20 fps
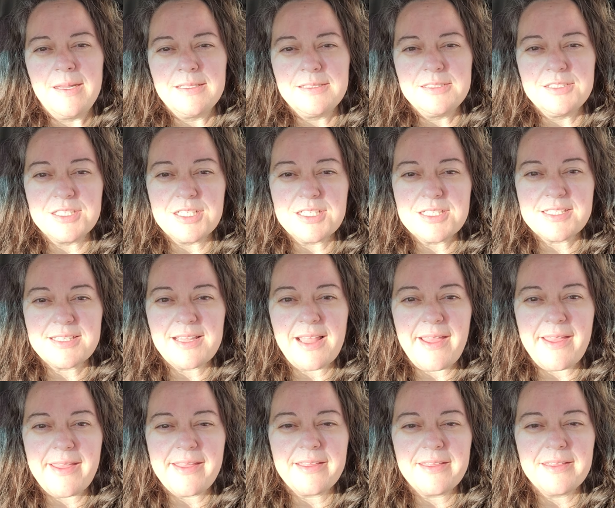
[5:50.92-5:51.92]
just
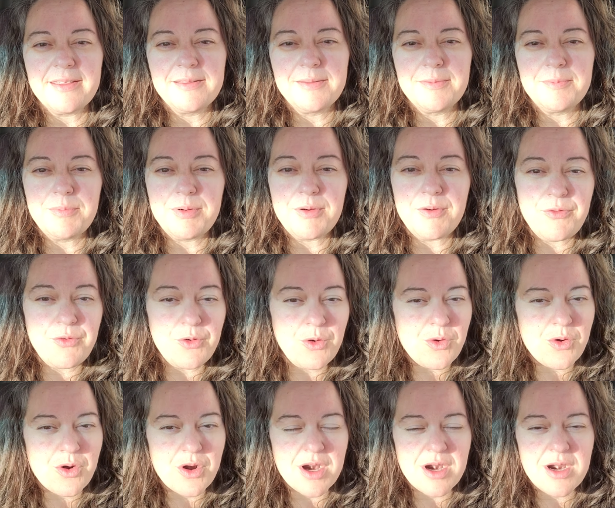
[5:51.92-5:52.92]
like
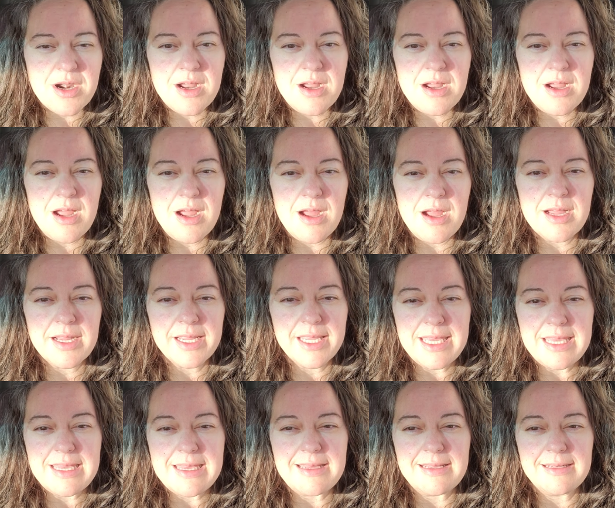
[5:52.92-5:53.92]
before,
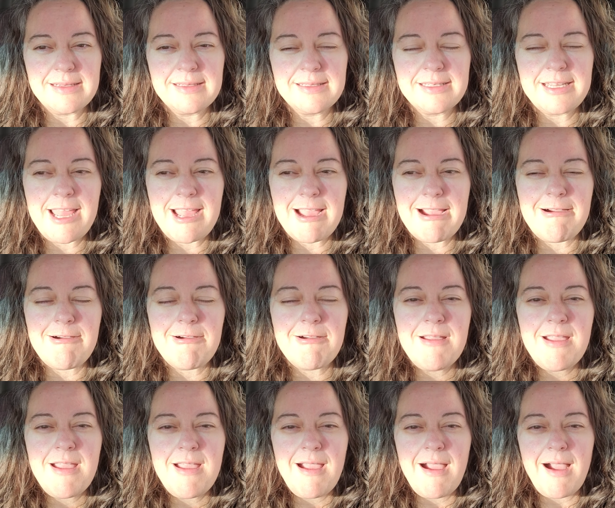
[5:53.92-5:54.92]
again, now
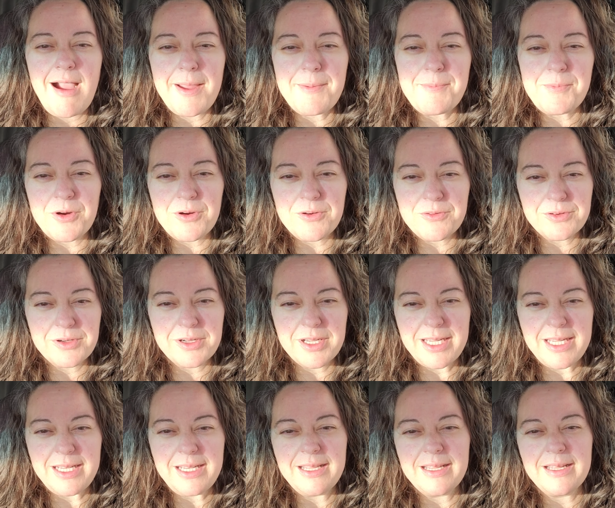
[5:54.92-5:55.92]
I'm
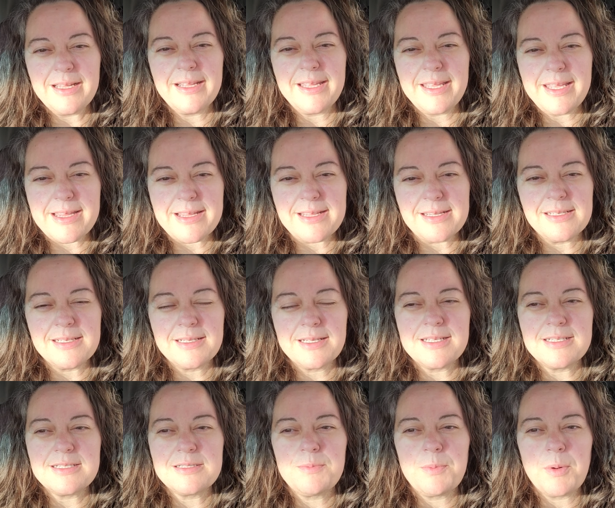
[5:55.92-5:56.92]
overeating again,
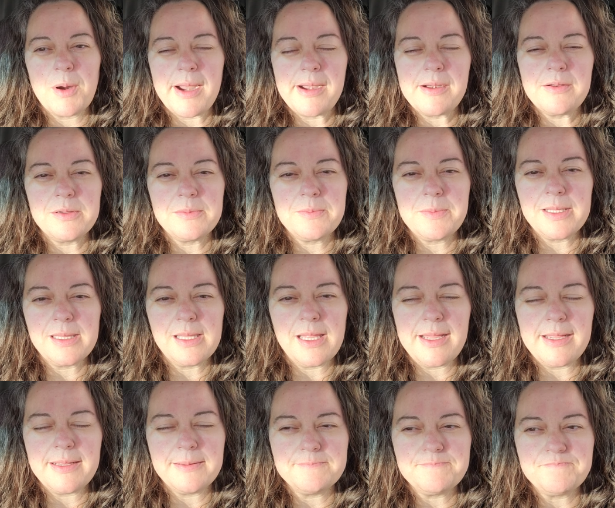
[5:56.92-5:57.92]
because Brian would be
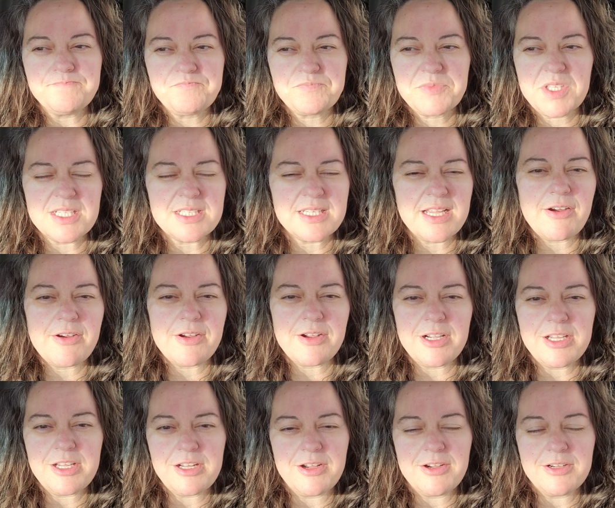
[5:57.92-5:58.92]
like, because I
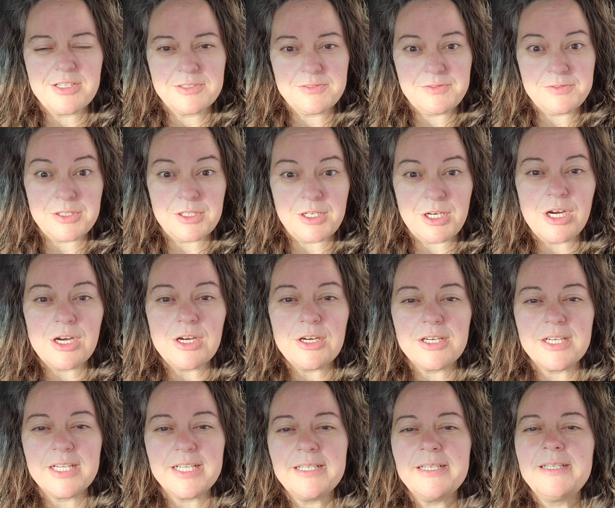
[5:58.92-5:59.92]
always feel
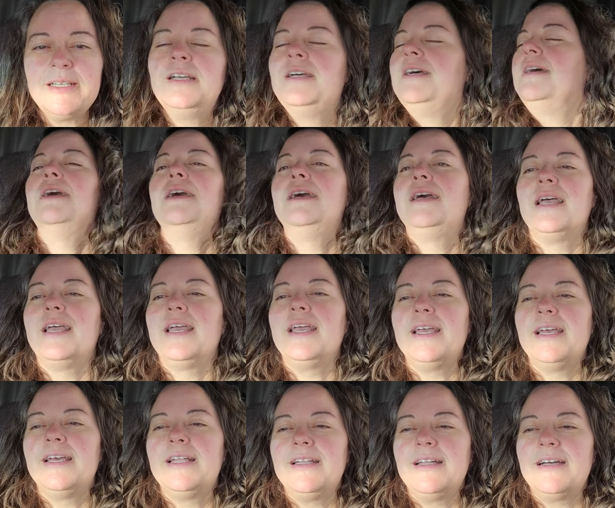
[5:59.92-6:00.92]
hungry,
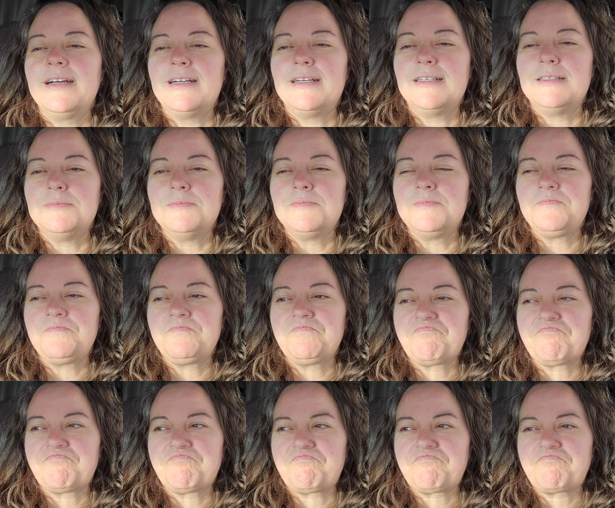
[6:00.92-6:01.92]
and
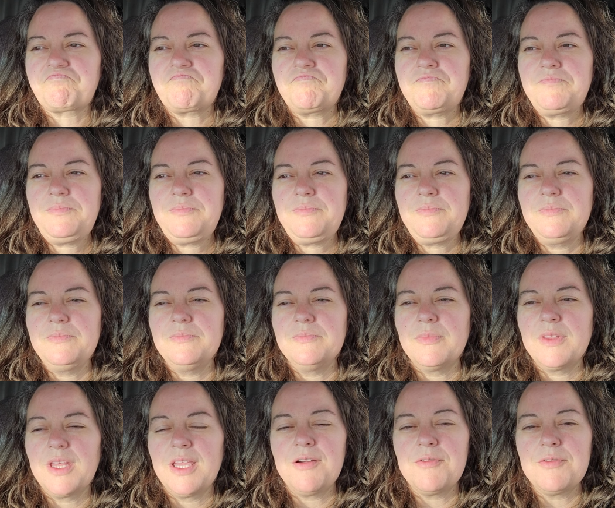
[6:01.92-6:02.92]

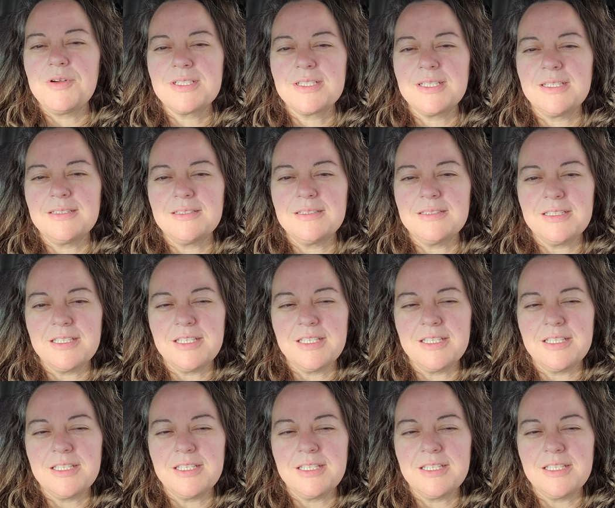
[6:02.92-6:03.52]
I wasn't